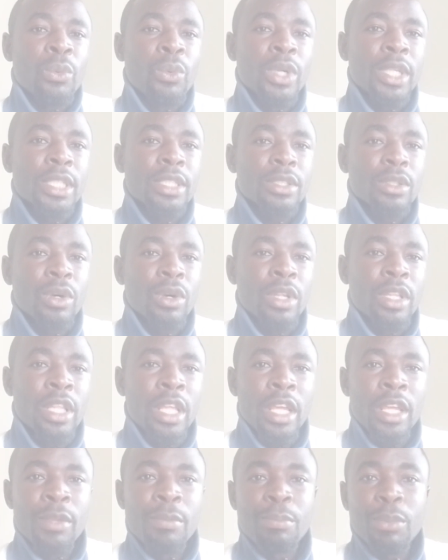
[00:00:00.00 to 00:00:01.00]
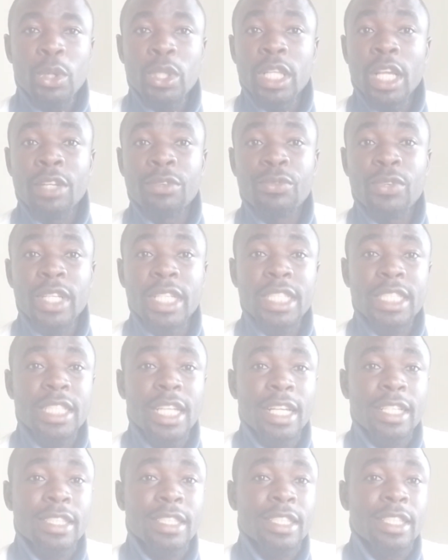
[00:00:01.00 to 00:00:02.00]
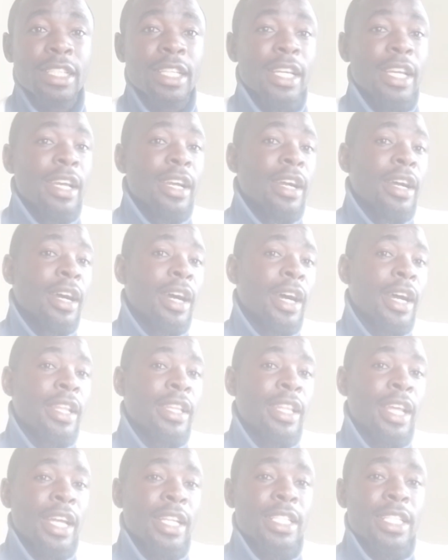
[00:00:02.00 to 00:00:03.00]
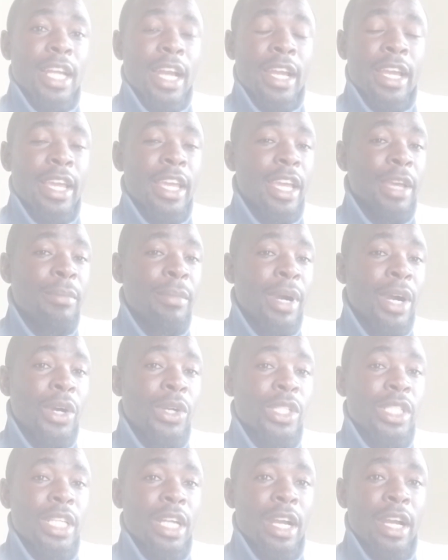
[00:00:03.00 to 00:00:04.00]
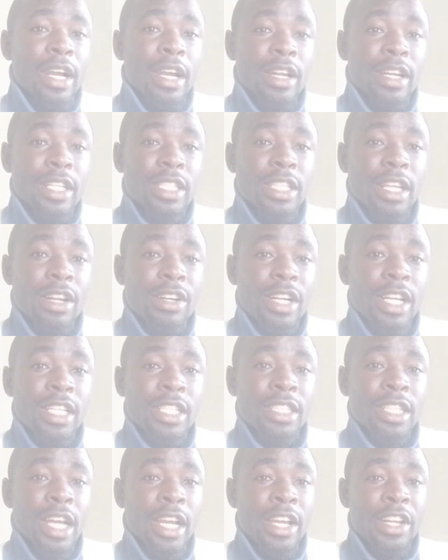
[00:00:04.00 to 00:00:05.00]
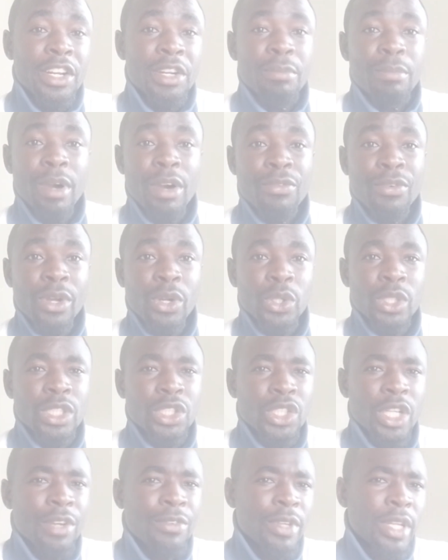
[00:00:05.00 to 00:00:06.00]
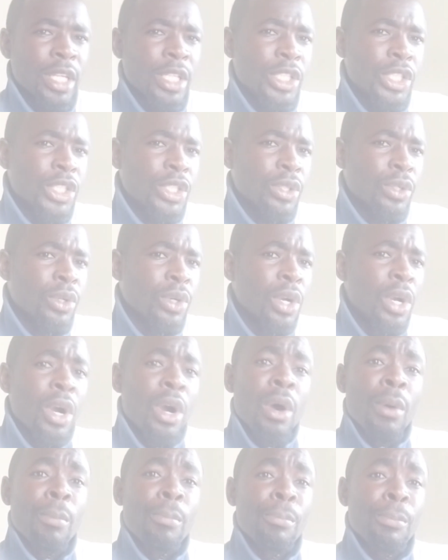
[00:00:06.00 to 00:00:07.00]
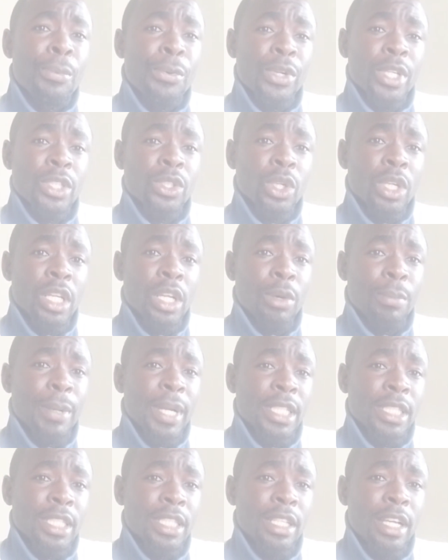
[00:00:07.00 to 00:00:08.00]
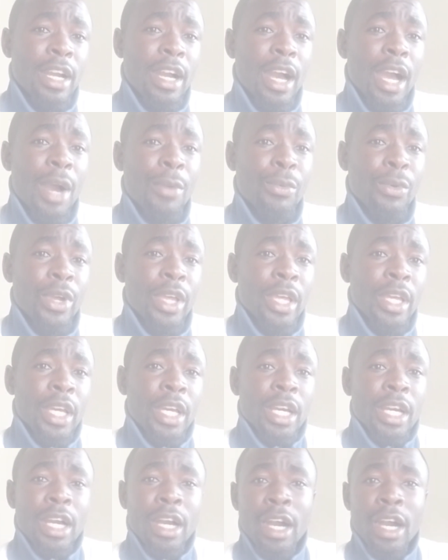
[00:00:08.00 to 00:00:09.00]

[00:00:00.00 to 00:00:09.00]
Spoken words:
We saw the important fixtures that came out characterized Green Buffaloes traveling to Prison Leopards in Kabwe